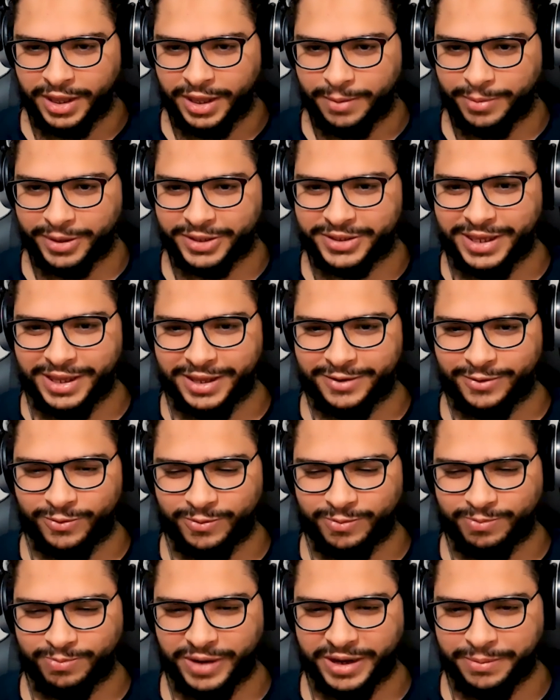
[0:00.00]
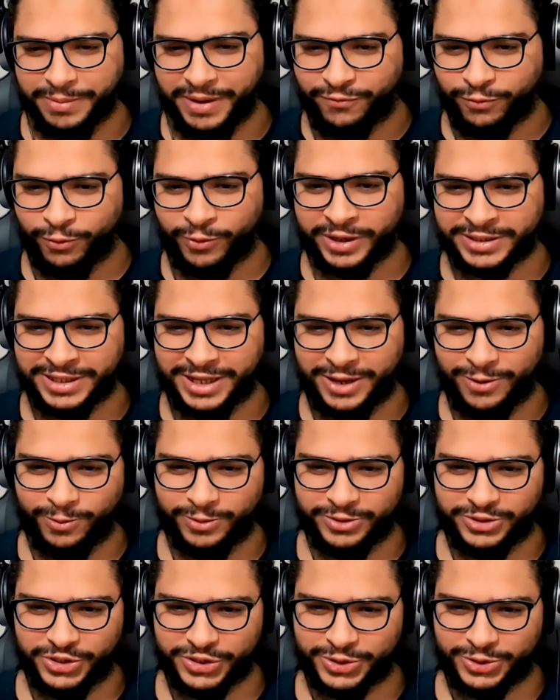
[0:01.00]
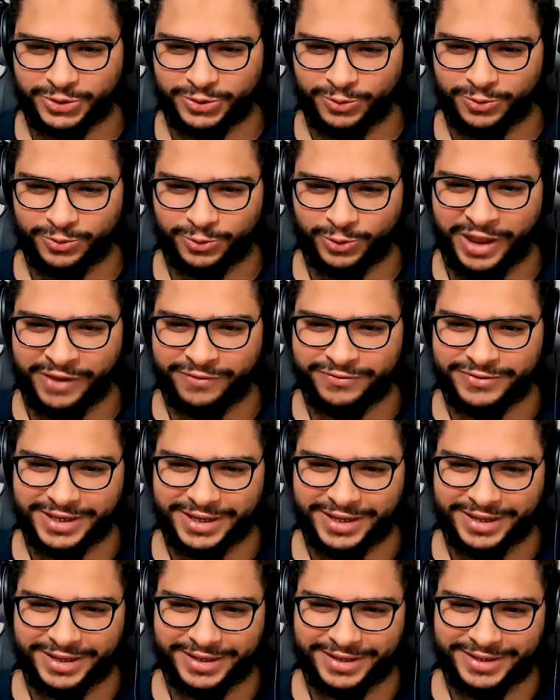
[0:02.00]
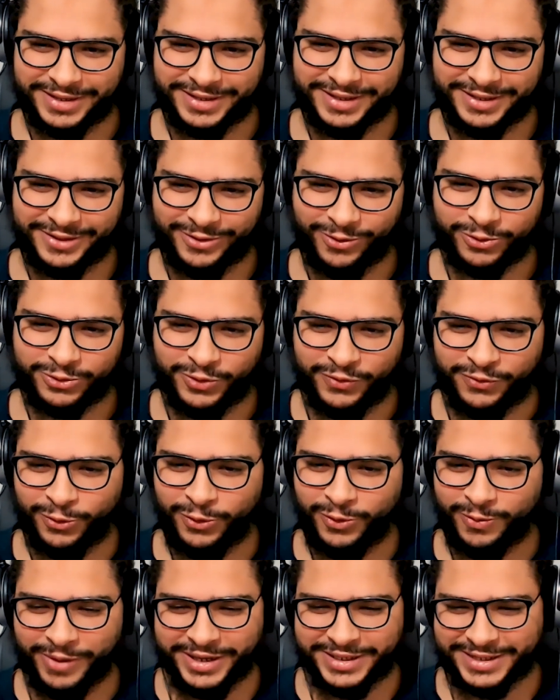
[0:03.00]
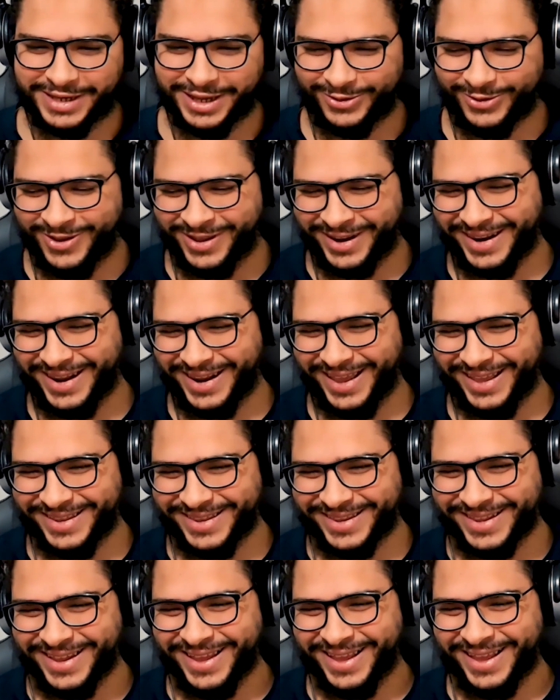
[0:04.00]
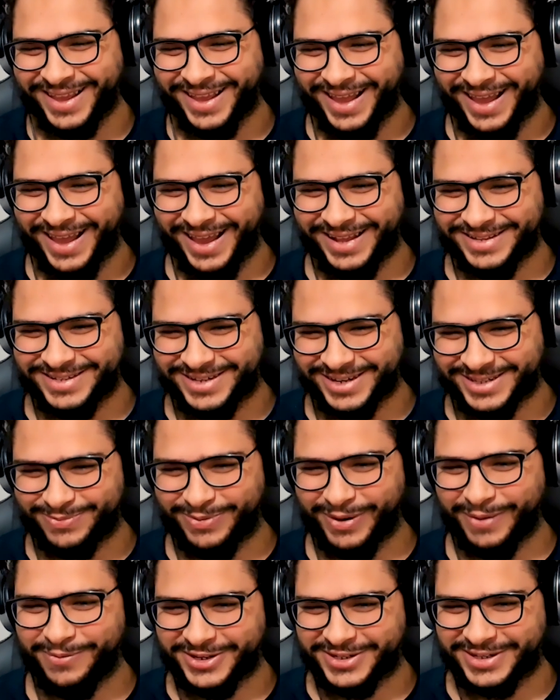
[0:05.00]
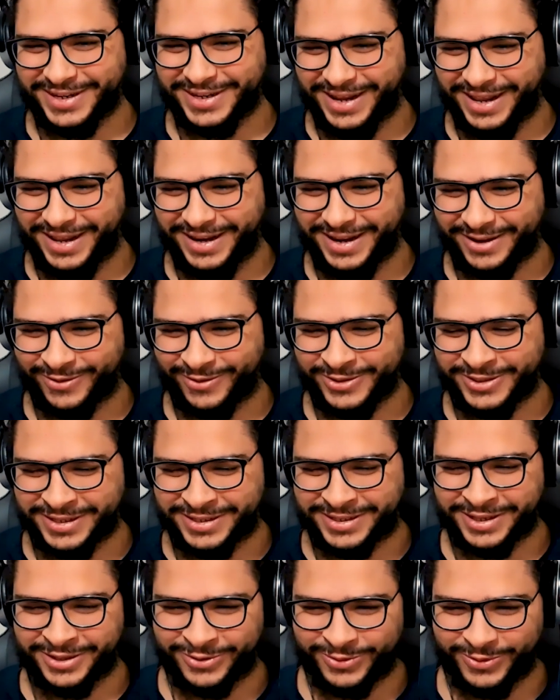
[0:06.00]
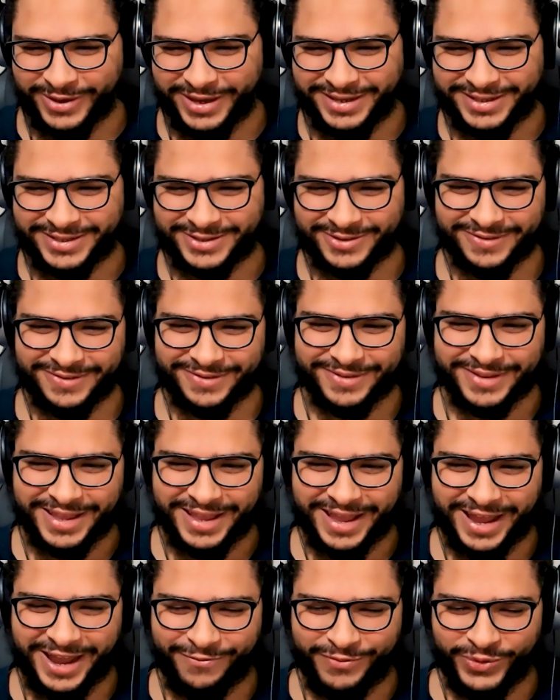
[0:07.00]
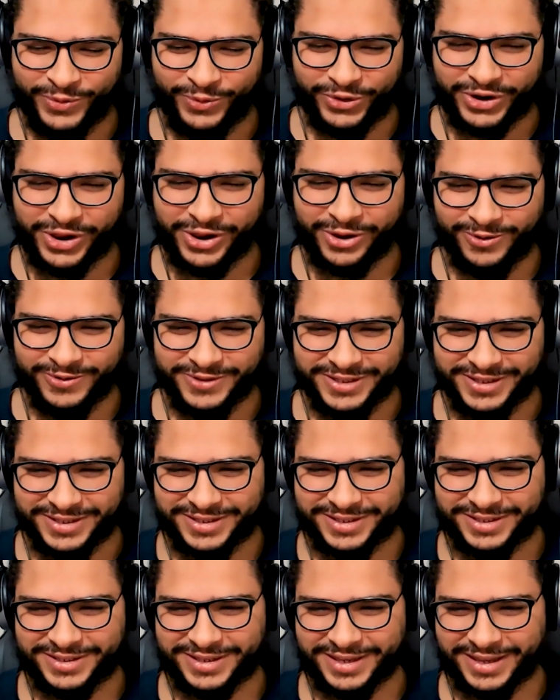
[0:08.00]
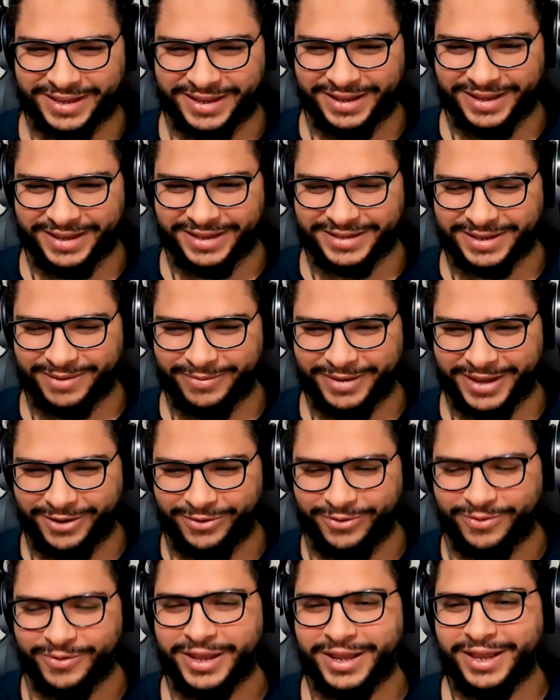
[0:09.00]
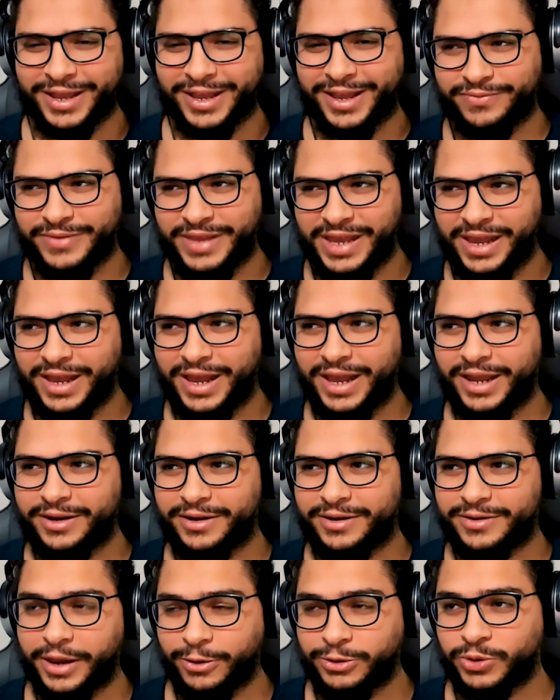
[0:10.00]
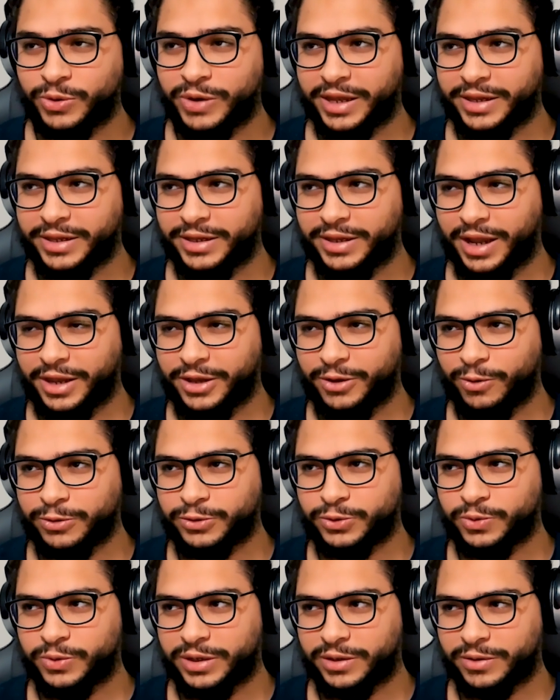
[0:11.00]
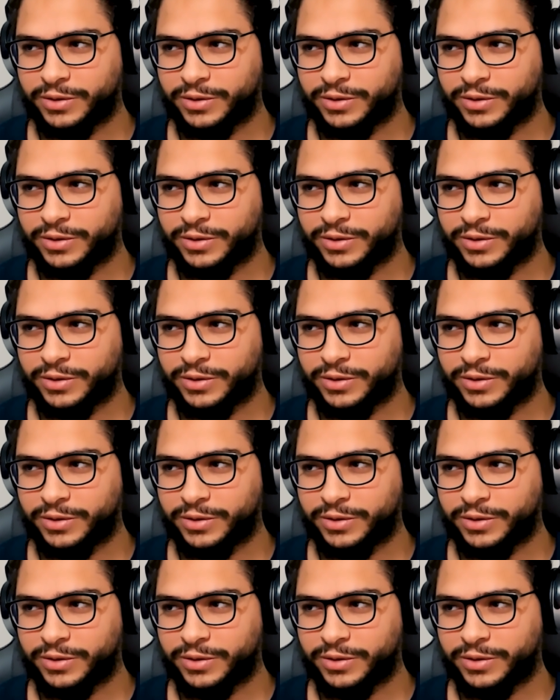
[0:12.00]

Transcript: But yeah, my main focus now was just to have to follow my schedule and just publish in a consistent way. So I've been working on this somehow. Yeah, and usually I also